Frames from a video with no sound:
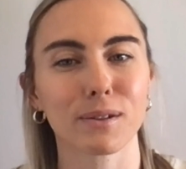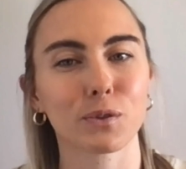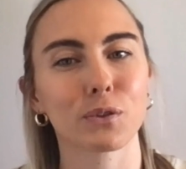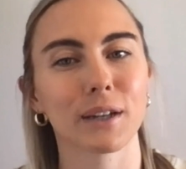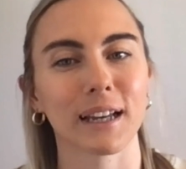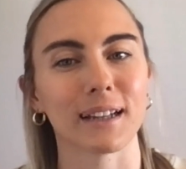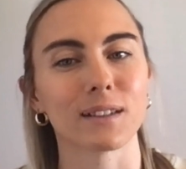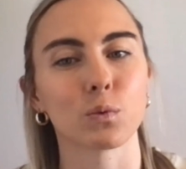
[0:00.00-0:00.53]

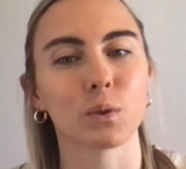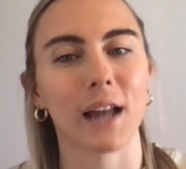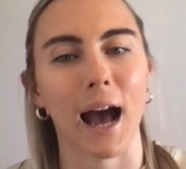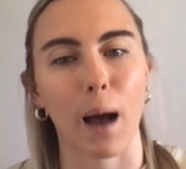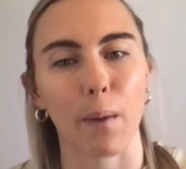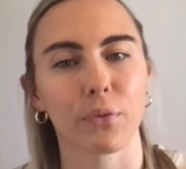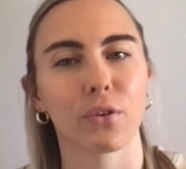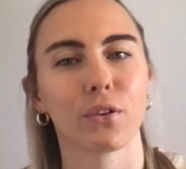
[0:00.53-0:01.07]
kids would
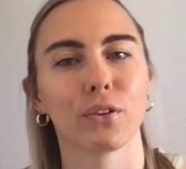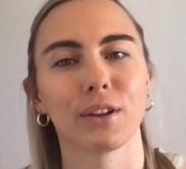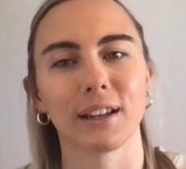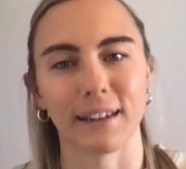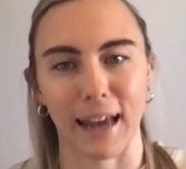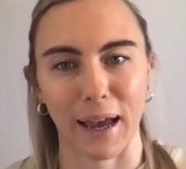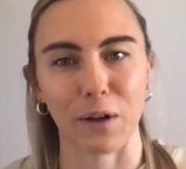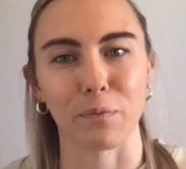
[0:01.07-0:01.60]
absolutely
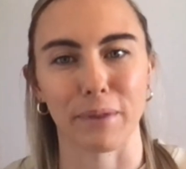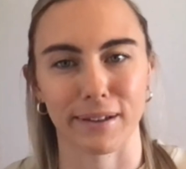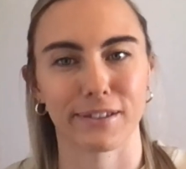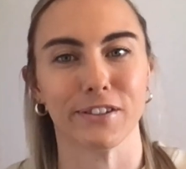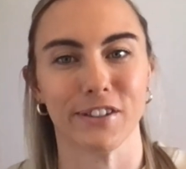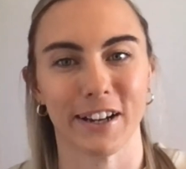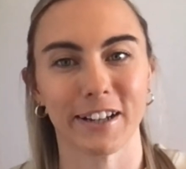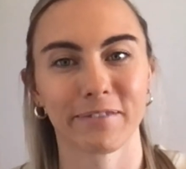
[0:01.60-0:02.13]
nail
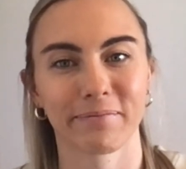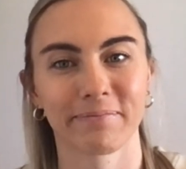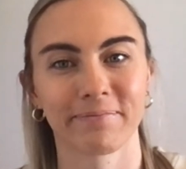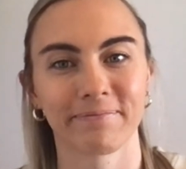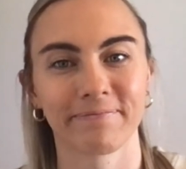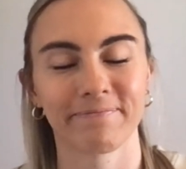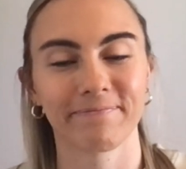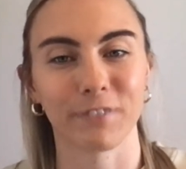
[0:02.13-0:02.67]
messaging.
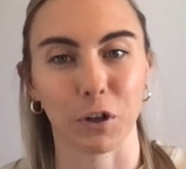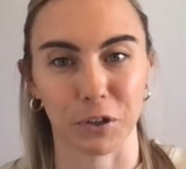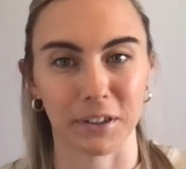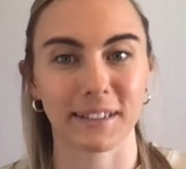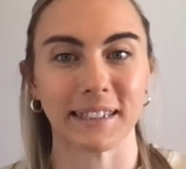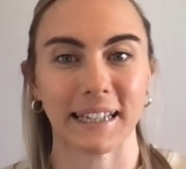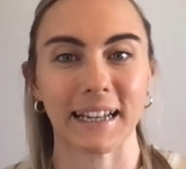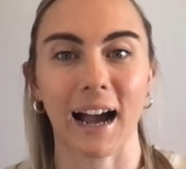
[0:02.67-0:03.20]

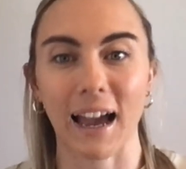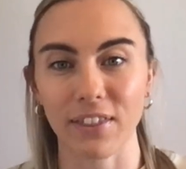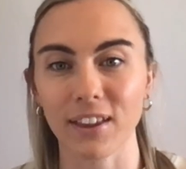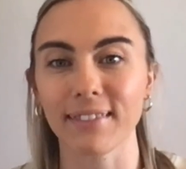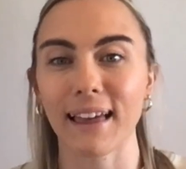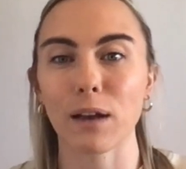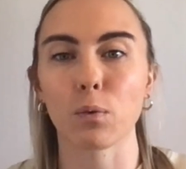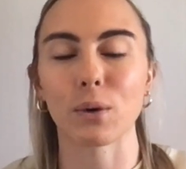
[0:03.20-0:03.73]
Honestly, I think
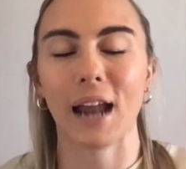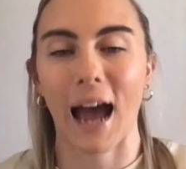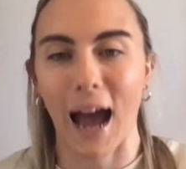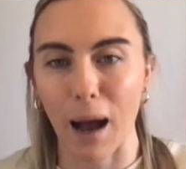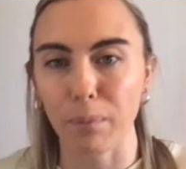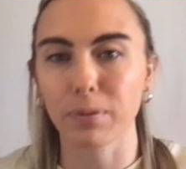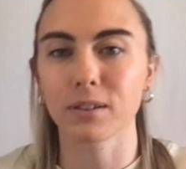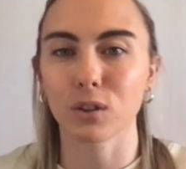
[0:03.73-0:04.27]
they would
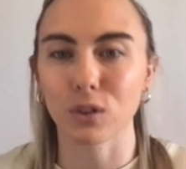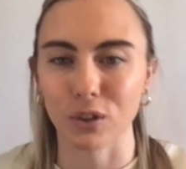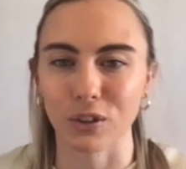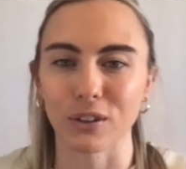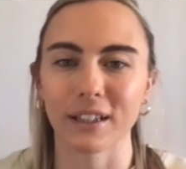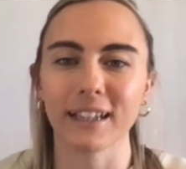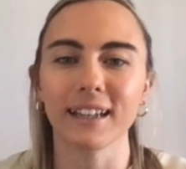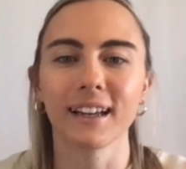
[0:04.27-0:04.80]

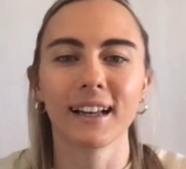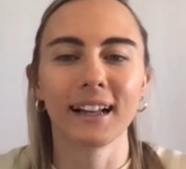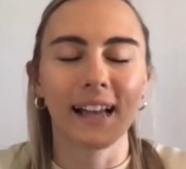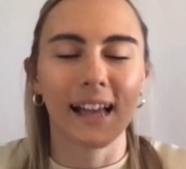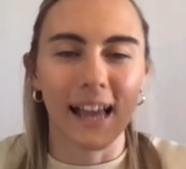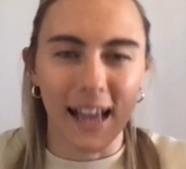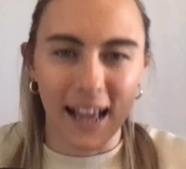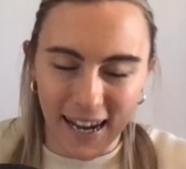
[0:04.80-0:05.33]
absolutely
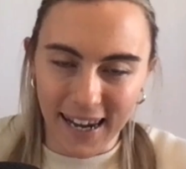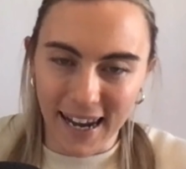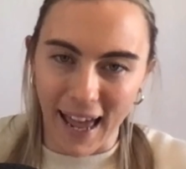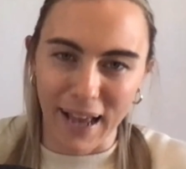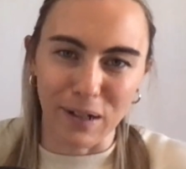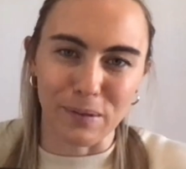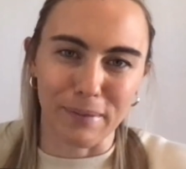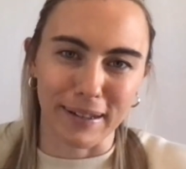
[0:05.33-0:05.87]

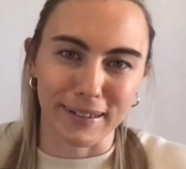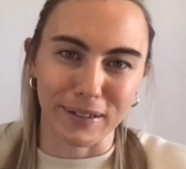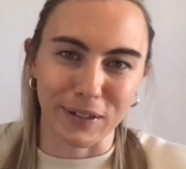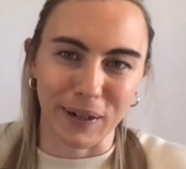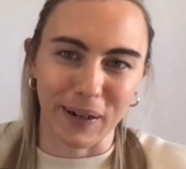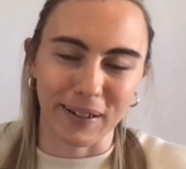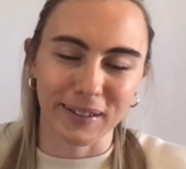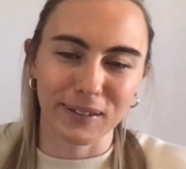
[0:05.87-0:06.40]
nail
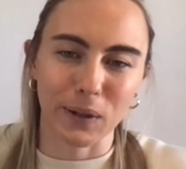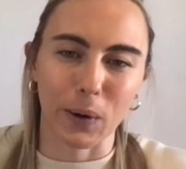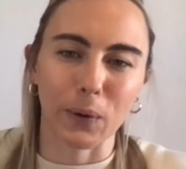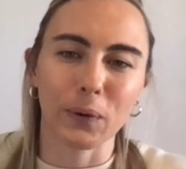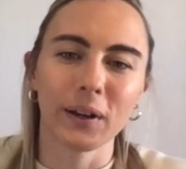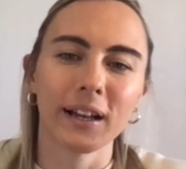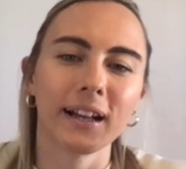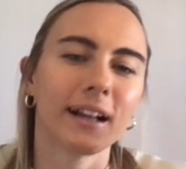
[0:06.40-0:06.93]
messaging. So
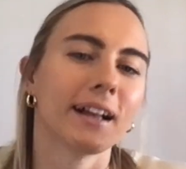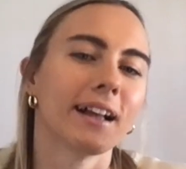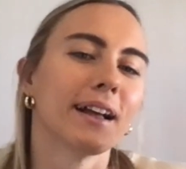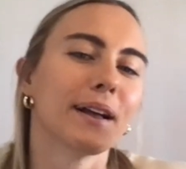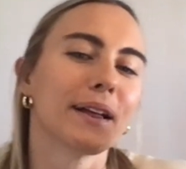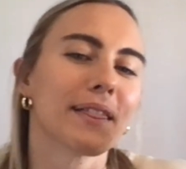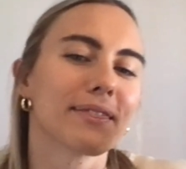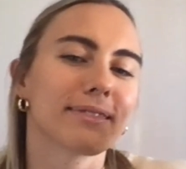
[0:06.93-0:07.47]

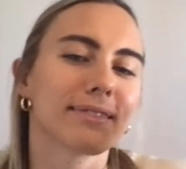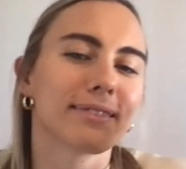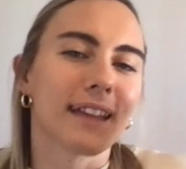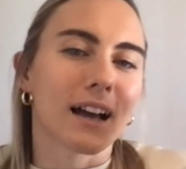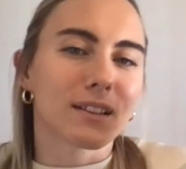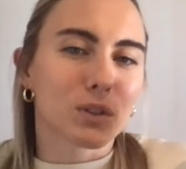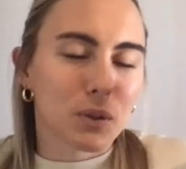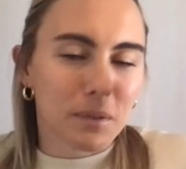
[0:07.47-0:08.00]

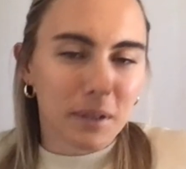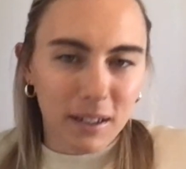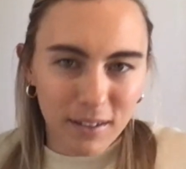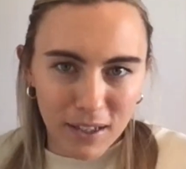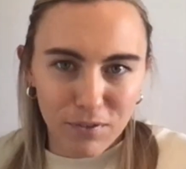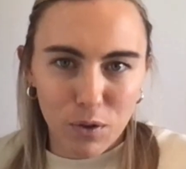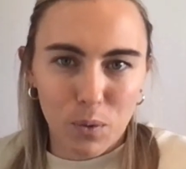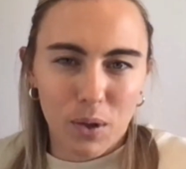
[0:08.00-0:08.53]
that's all I'm going to
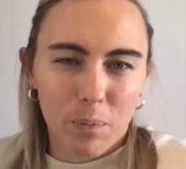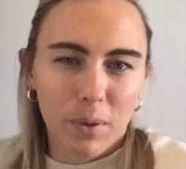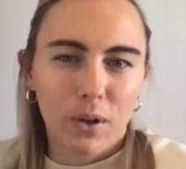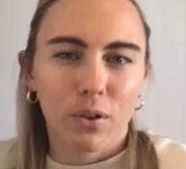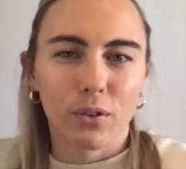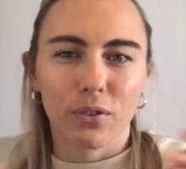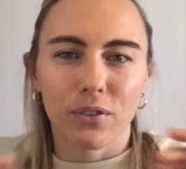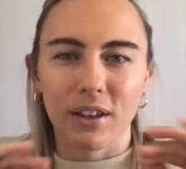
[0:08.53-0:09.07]
leave you with,
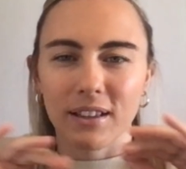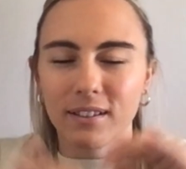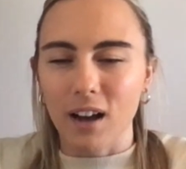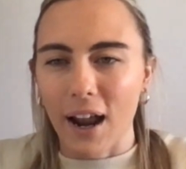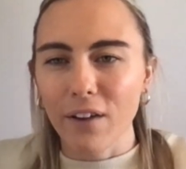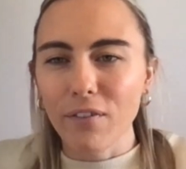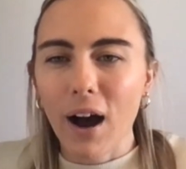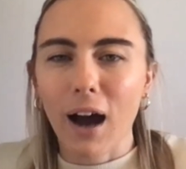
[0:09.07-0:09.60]
because it's
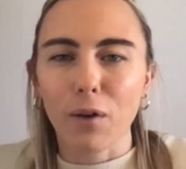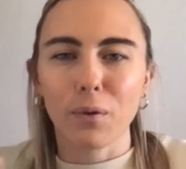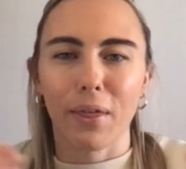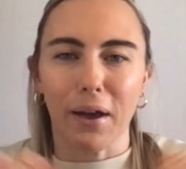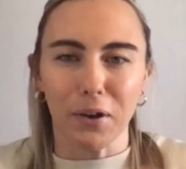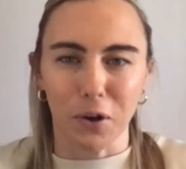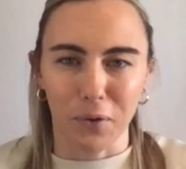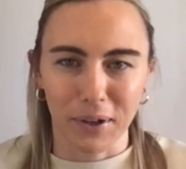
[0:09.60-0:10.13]
kind of hard
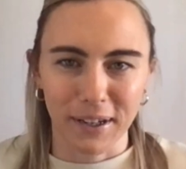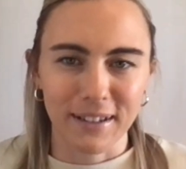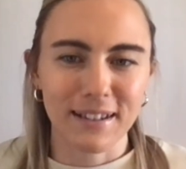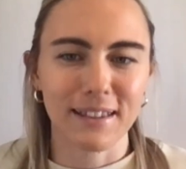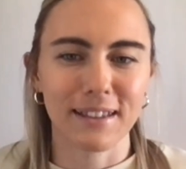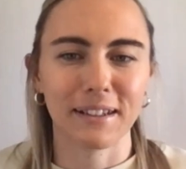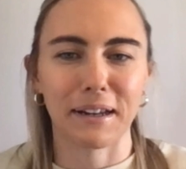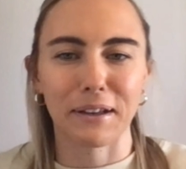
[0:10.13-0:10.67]
without going into
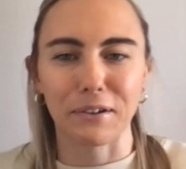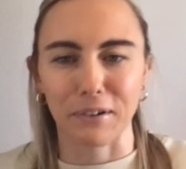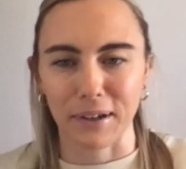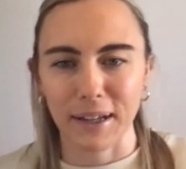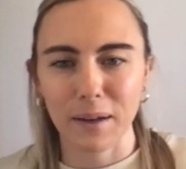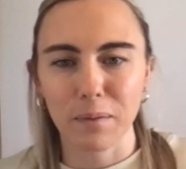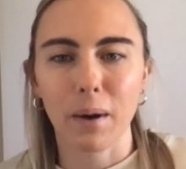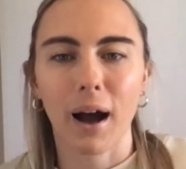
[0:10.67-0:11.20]
the nitty
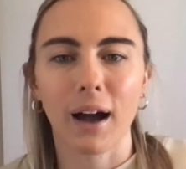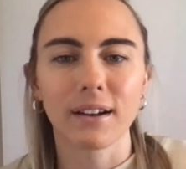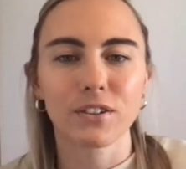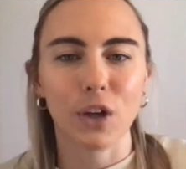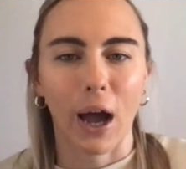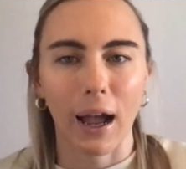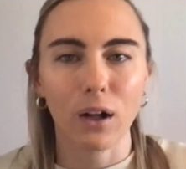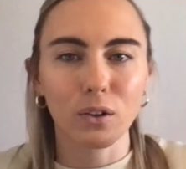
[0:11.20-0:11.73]
gritty, but
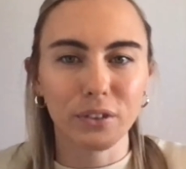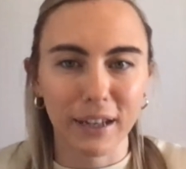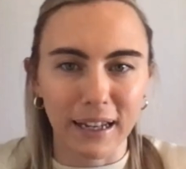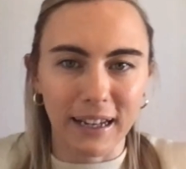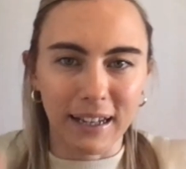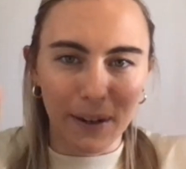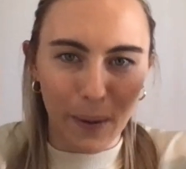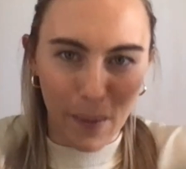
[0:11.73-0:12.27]
dialed
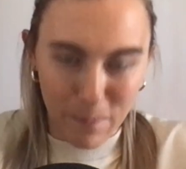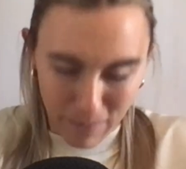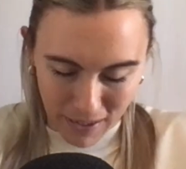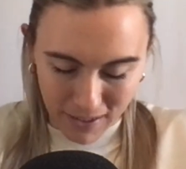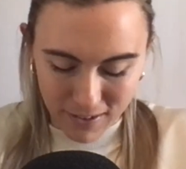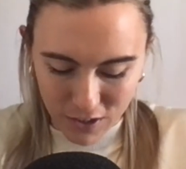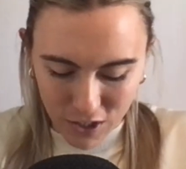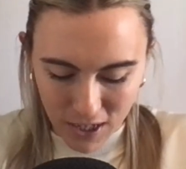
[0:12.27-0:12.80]
in
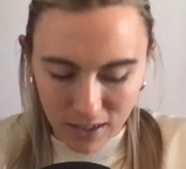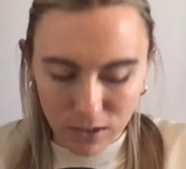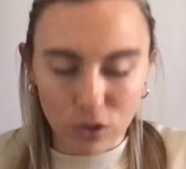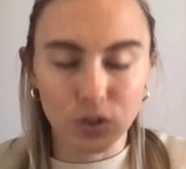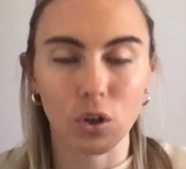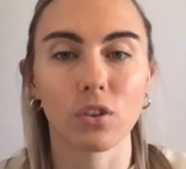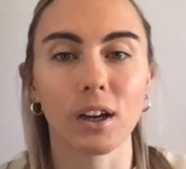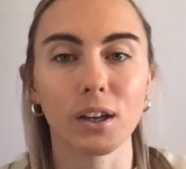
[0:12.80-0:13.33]
messaging
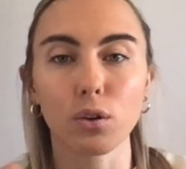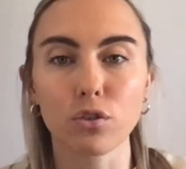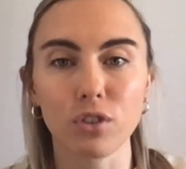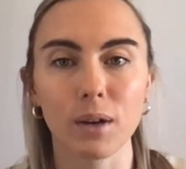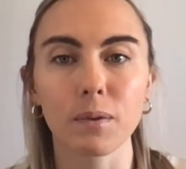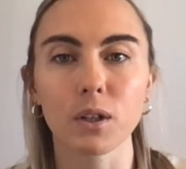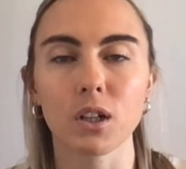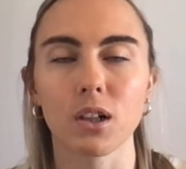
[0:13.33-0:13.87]
so that your
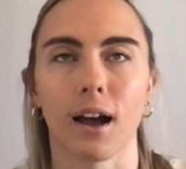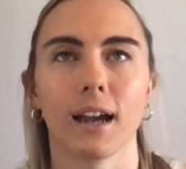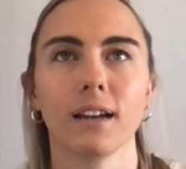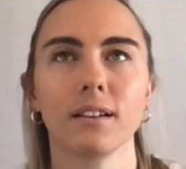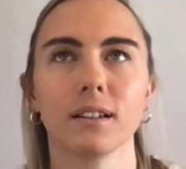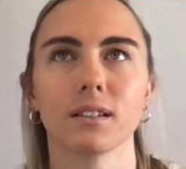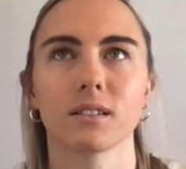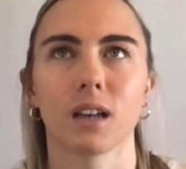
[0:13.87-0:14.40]
dream
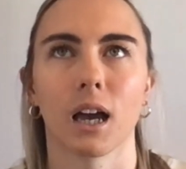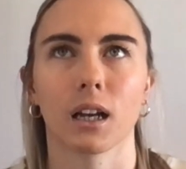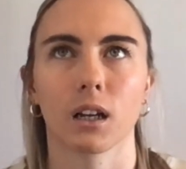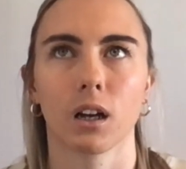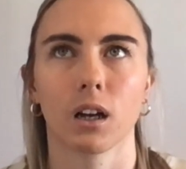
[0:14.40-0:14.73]
client is like,